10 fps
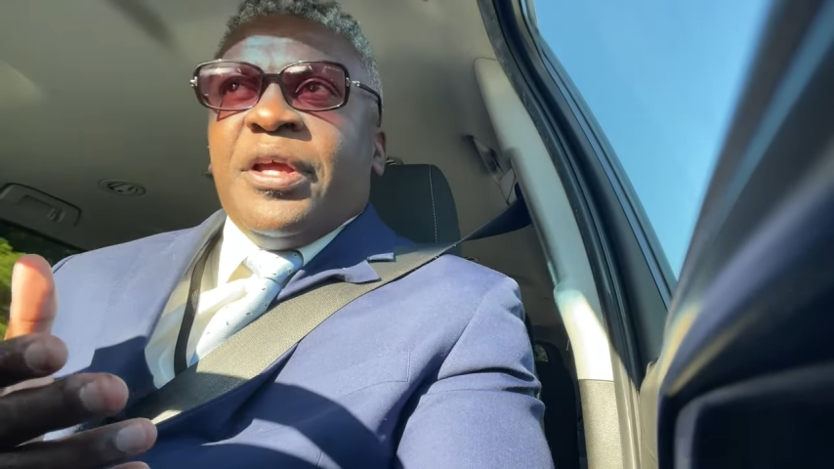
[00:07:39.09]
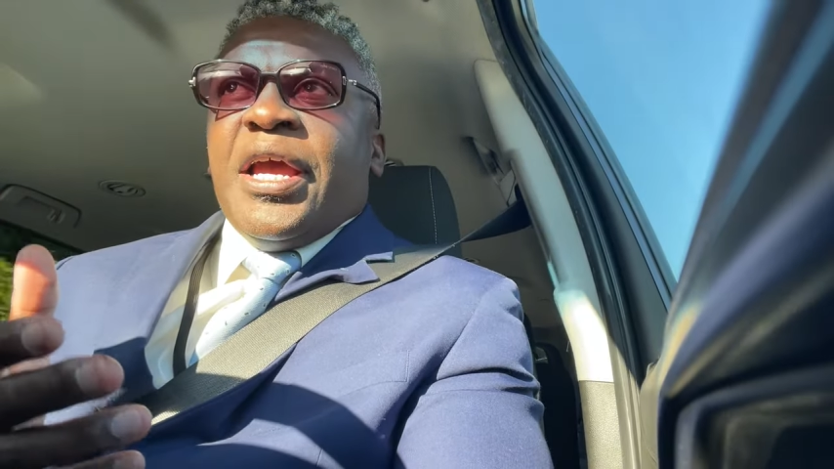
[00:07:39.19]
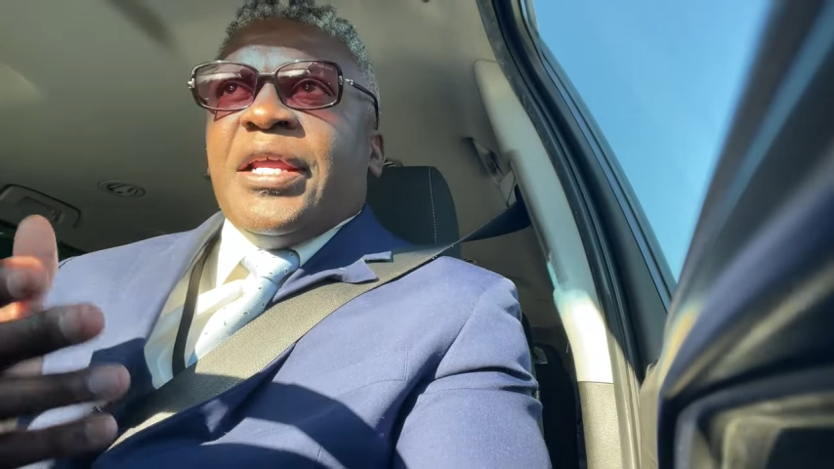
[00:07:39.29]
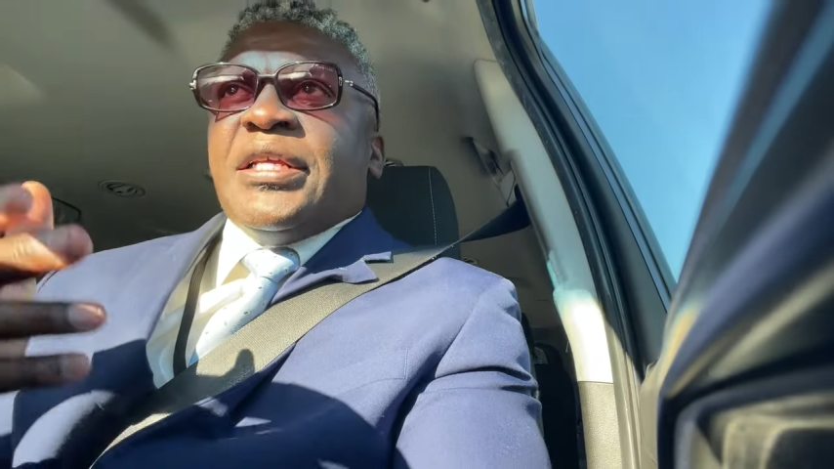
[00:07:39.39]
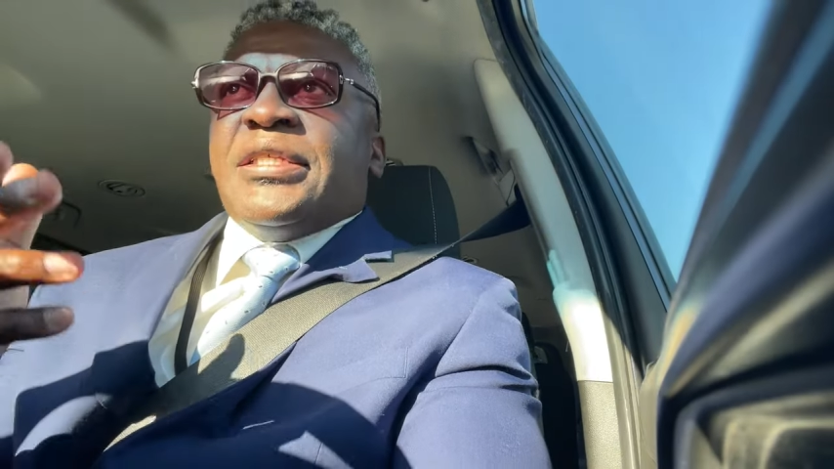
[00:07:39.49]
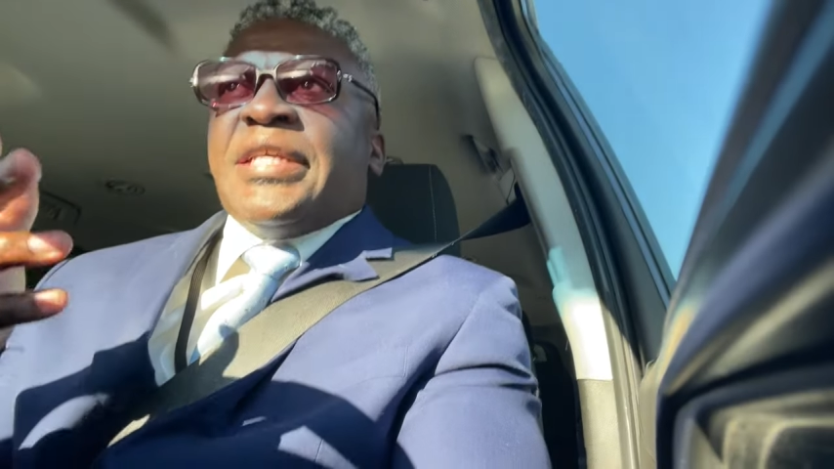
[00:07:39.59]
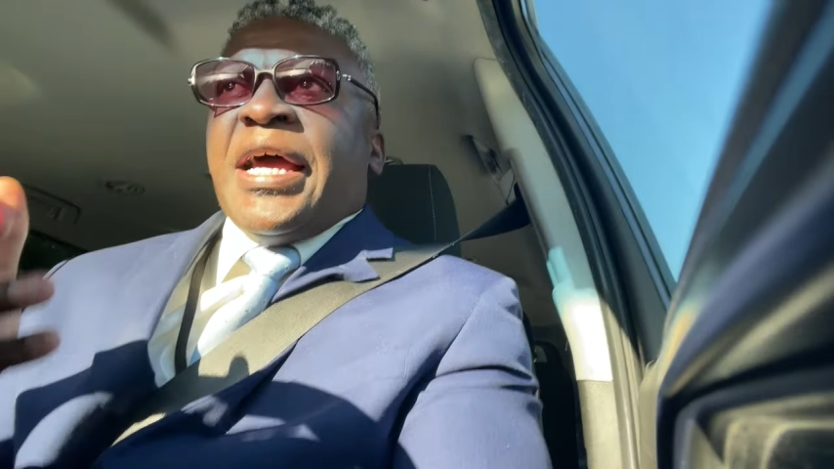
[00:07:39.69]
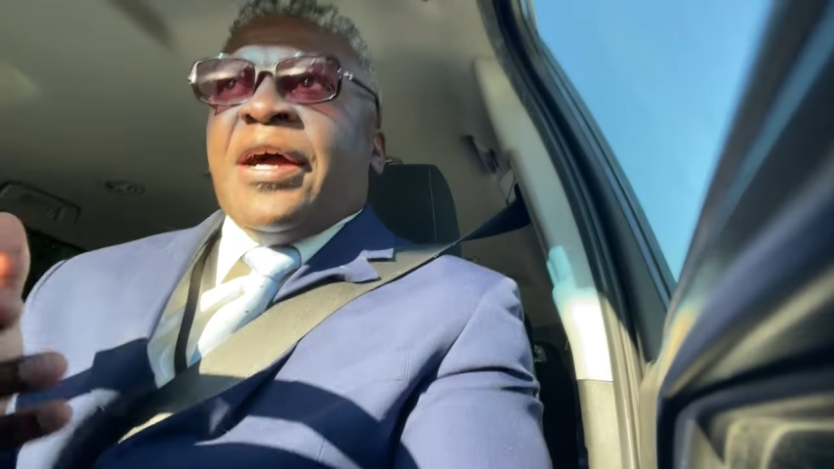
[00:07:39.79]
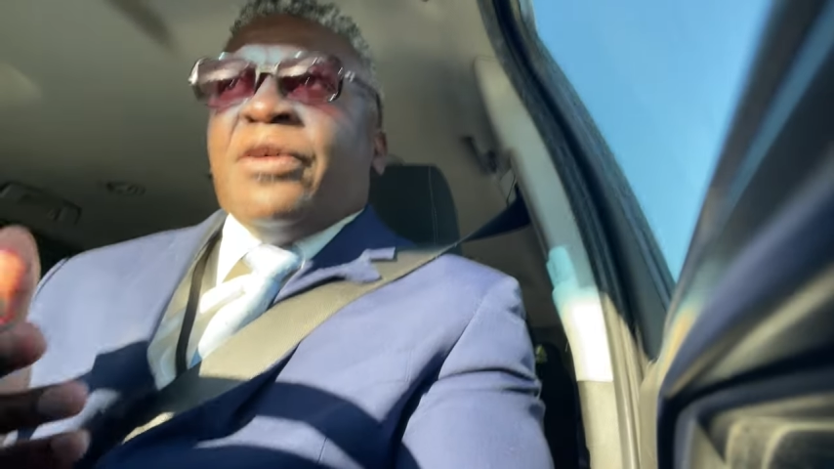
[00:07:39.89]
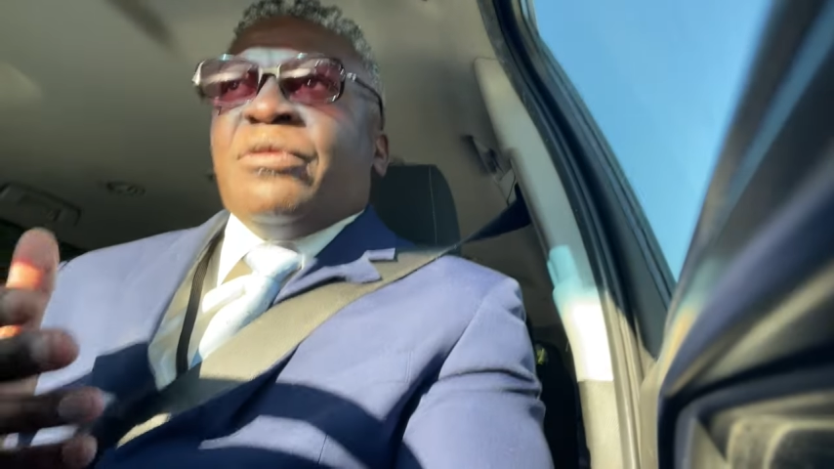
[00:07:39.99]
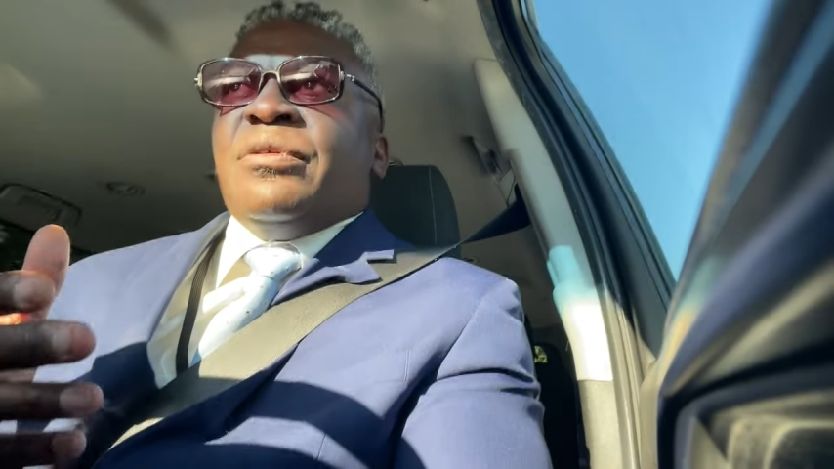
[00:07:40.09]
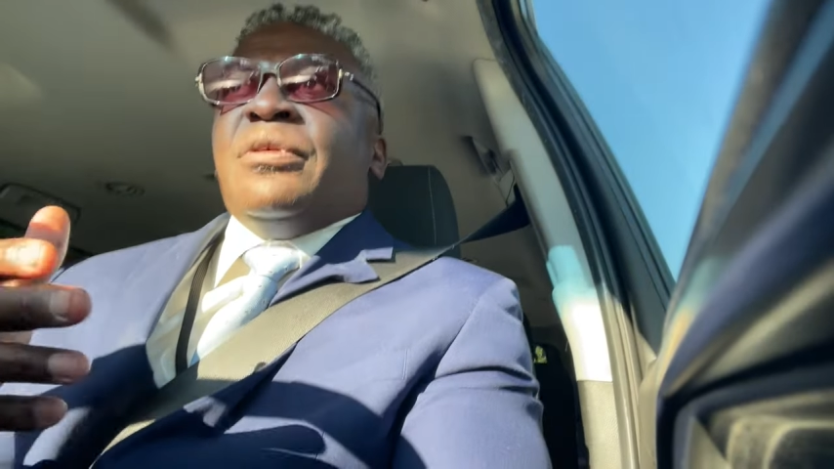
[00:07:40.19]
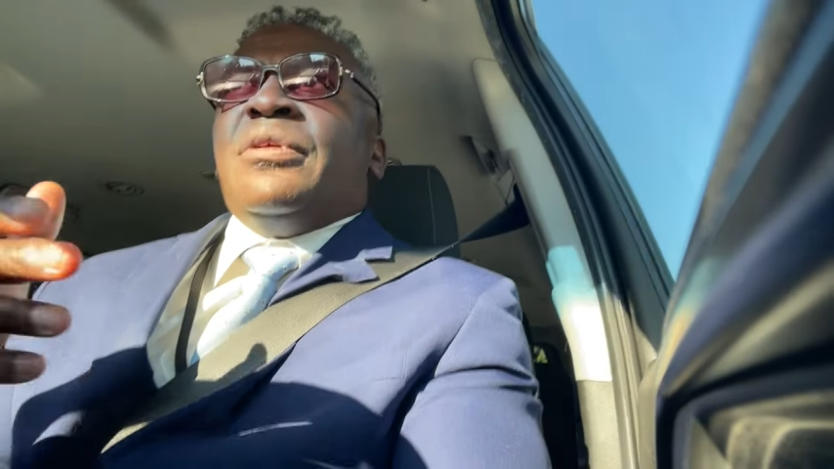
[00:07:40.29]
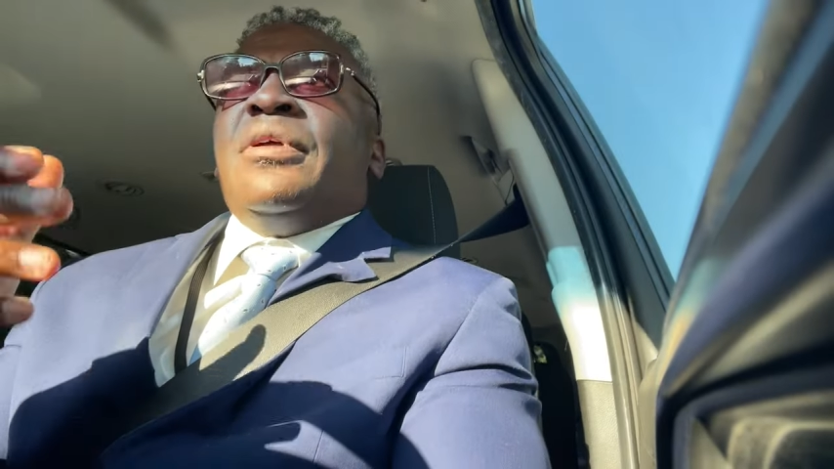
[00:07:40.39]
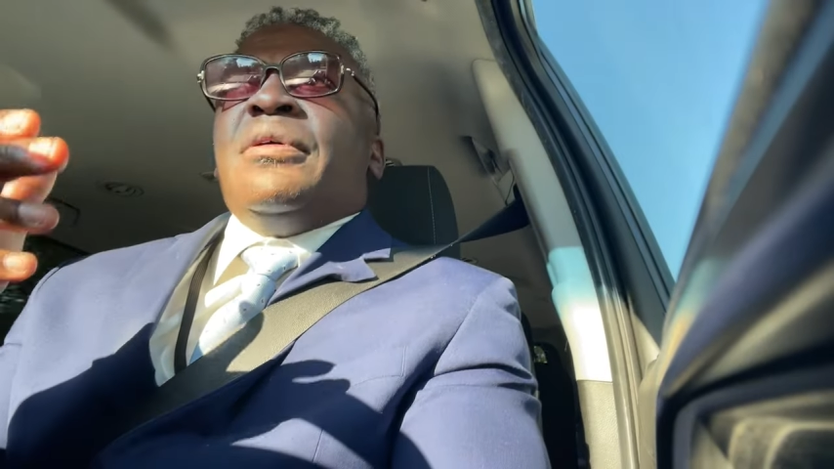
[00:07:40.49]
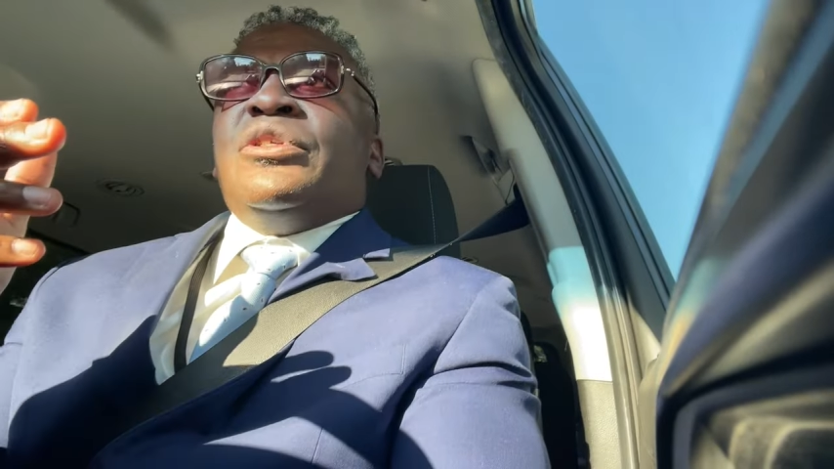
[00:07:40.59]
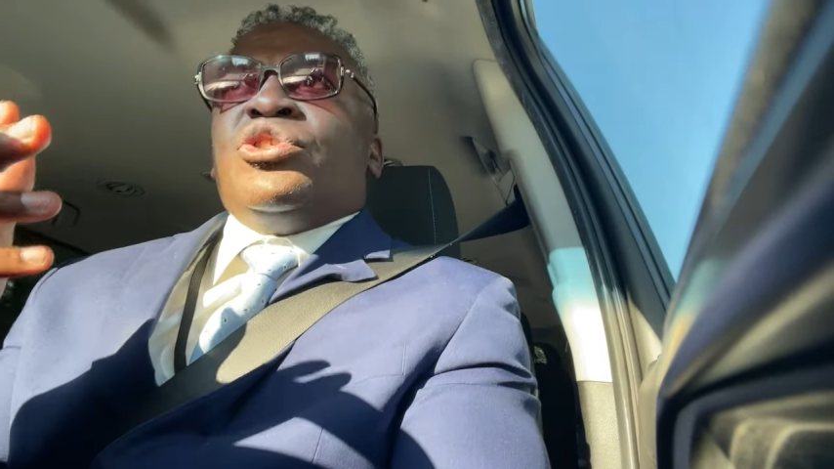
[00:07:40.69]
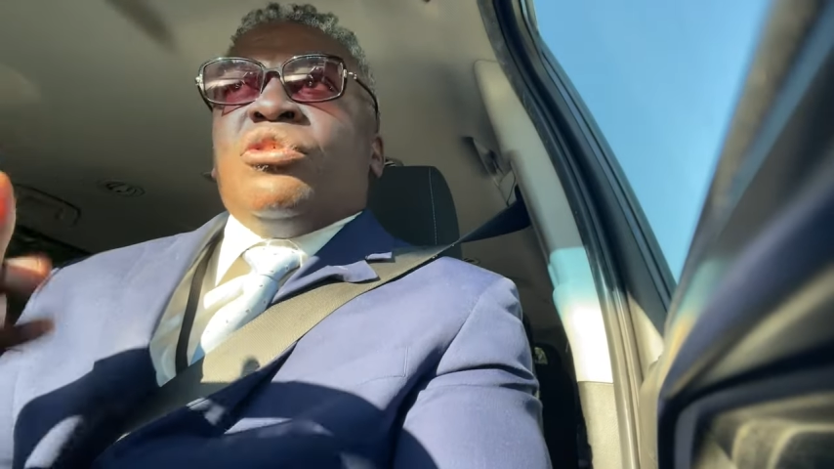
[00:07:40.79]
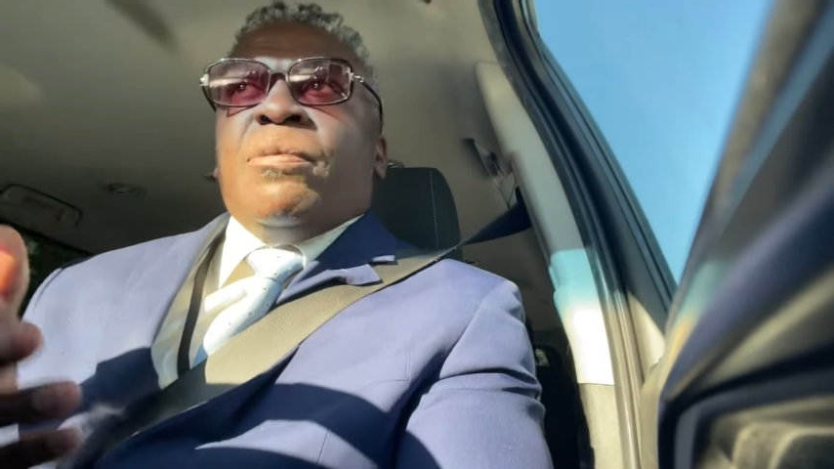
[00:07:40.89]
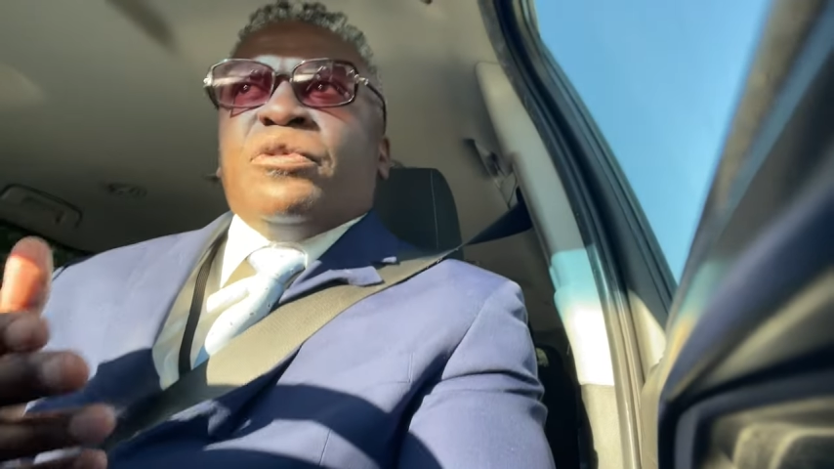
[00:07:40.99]
And this is how
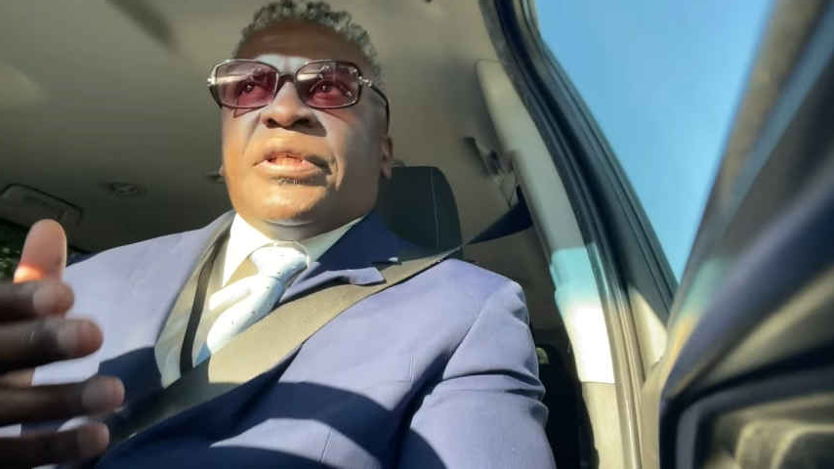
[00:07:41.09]
Trump was